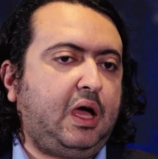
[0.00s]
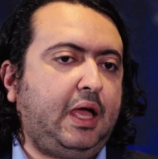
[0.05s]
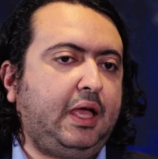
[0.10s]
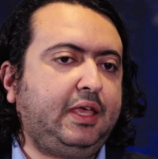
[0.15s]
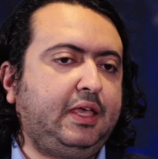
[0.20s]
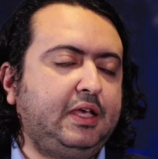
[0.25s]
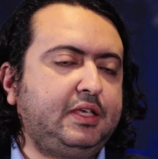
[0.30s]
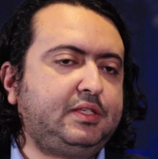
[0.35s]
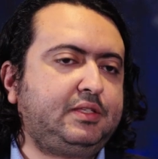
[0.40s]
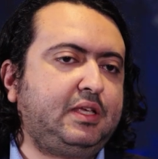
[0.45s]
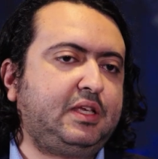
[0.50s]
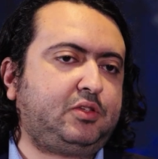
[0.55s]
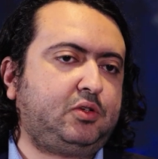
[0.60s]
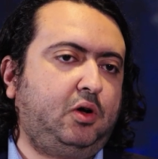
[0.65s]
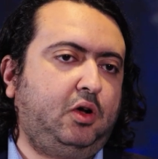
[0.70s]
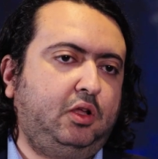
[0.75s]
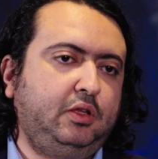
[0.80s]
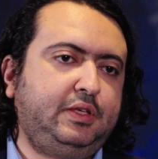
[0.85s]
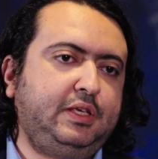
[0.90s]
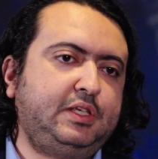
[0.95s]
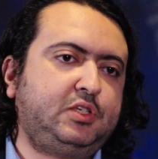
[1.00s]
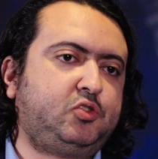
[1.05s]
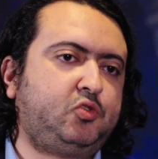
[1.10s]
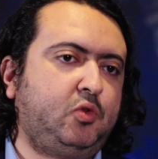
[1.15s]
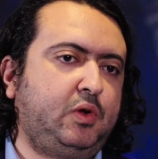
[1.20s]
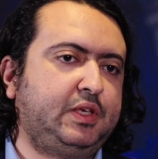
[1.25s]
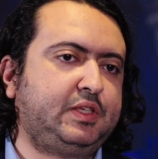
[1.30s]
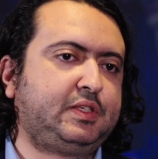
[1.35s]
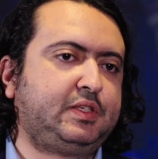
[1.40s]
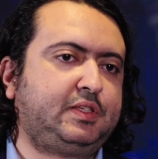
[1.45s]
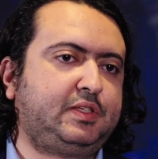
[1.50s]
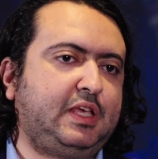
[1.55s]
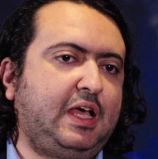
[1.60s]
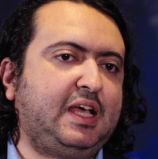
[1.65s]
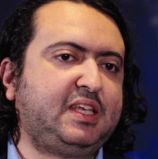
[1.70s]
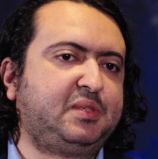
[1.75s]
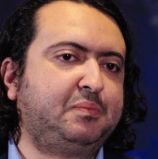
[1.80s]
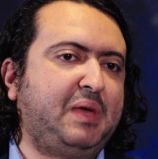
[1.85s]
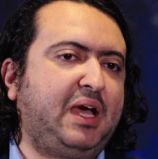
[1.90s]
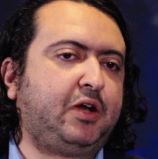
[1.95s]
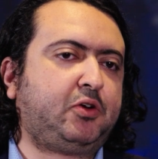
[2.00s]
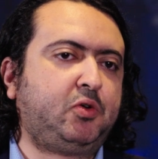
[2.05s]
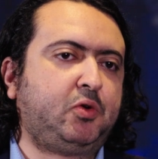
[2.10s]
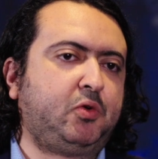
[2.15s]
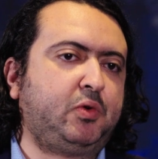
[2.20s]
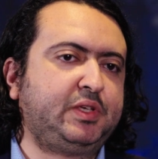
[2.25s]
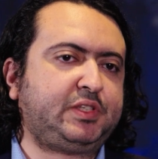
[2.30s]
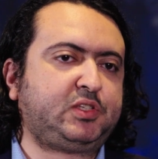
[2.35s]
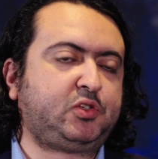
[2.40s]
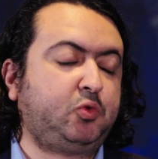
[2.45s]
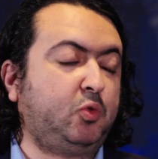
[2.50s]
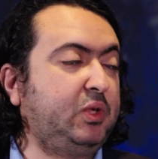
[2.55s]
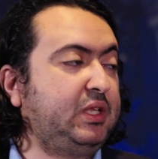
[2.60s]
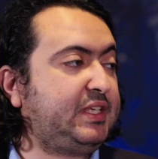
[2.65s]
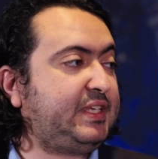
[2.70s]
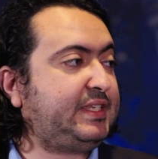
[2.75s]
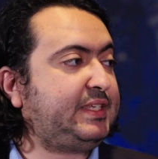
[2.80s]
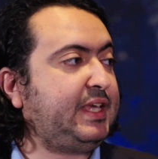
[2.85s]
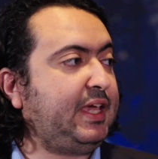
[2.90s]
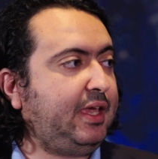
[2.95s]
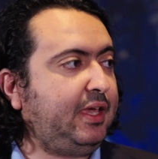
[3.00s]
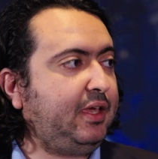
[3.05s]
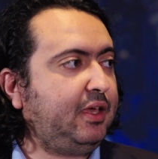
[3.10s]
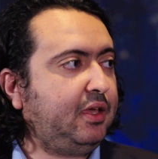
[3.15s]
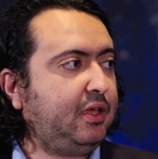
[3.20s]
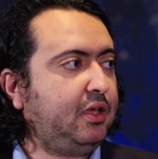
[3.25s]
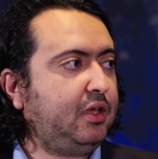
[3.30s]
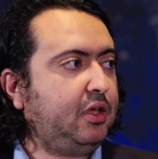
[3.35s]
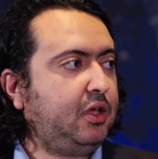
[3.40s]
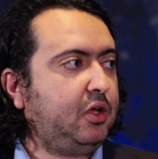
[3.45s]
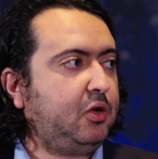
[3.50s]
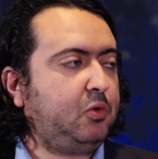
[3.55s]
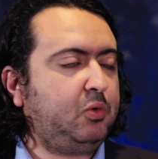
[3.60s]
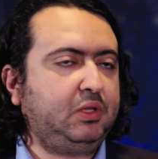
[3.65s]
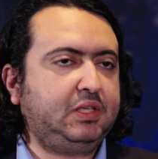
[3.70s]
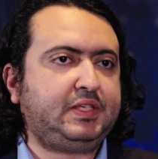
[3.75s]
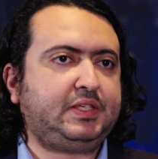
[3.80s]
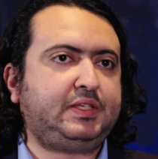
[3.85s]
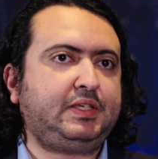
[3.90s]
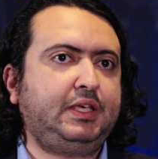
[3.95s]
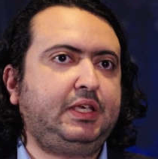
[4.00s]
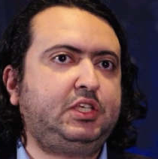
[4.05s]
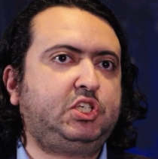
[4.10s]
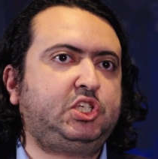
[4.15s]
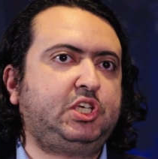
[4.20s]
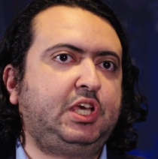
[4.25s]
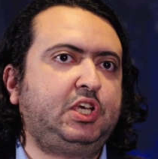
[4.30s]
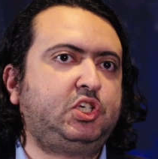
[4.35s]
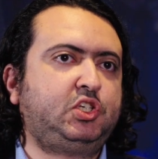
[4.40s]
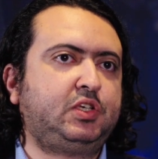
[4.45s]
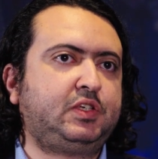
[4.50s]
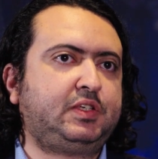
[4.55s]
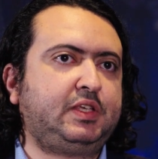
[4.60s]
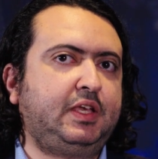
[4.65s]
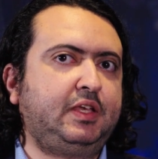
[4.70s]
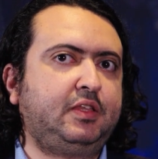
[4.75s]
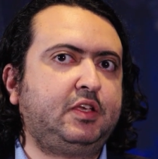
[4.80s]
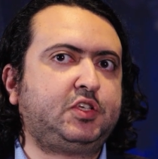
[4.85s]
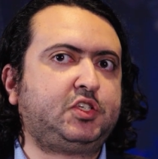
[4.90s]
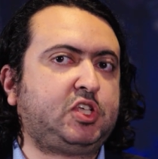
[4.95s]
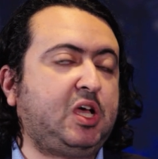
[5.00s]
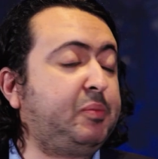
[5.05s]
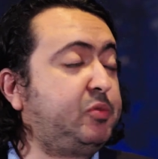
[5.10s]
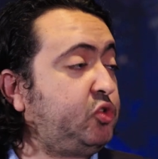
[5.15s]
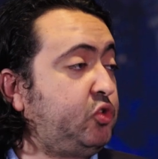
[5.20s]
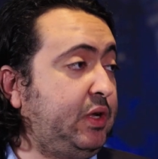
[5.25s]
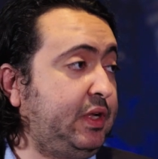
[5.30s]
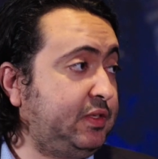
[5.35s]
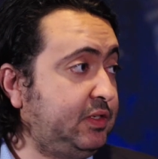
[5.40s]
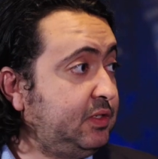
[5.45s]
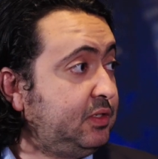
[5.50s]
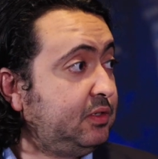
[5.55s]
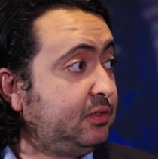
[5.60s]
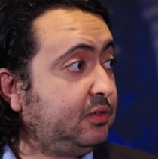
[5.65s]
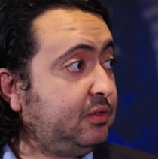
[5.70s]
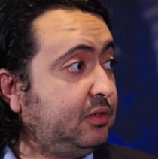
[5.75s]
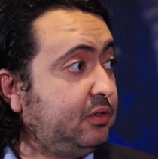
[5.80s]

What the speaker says: I guess that all these risks as macro risks will stay. We'll see changes in the sub-trends.